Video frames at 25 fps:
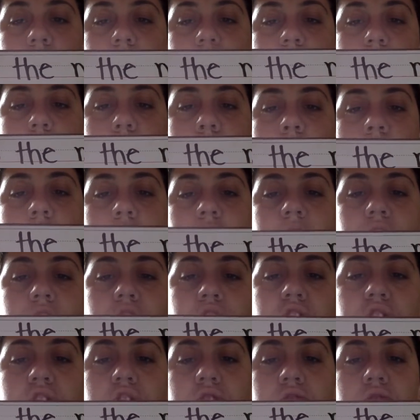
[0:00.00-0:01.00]
the minus,
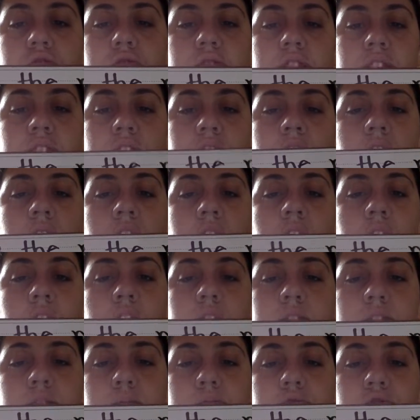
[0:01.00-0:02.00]
you're using
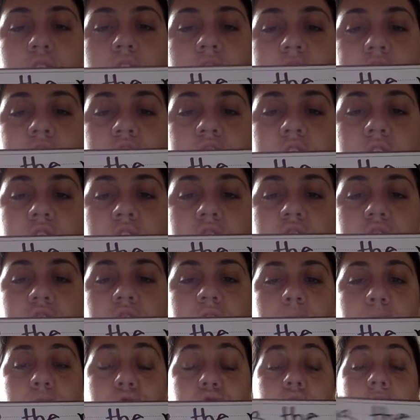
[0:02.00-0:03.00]
subtraction, you're
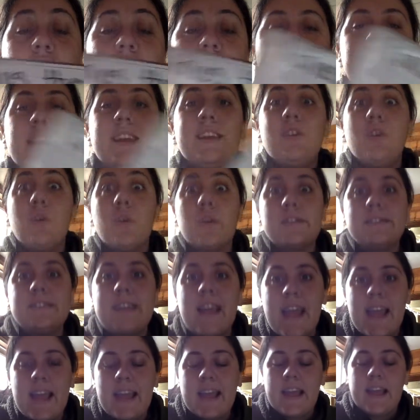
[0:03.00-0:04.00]
subtracting or
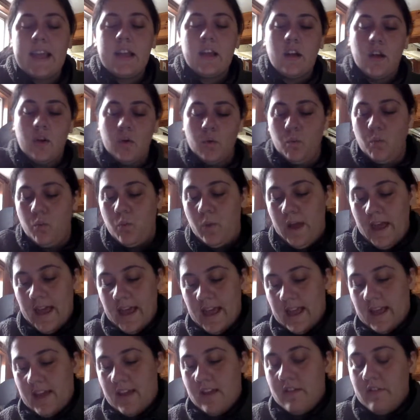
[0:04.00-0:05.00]
taking
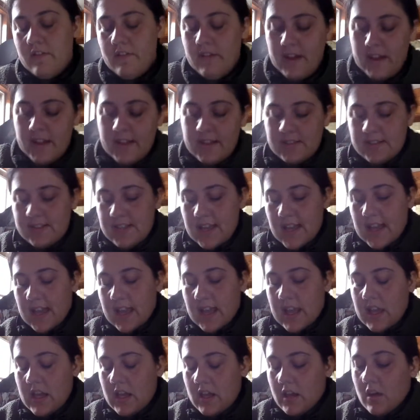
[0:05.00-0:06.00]
away, right?
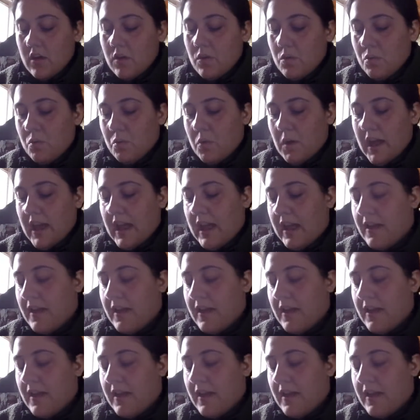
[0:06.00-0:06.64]
Taking away.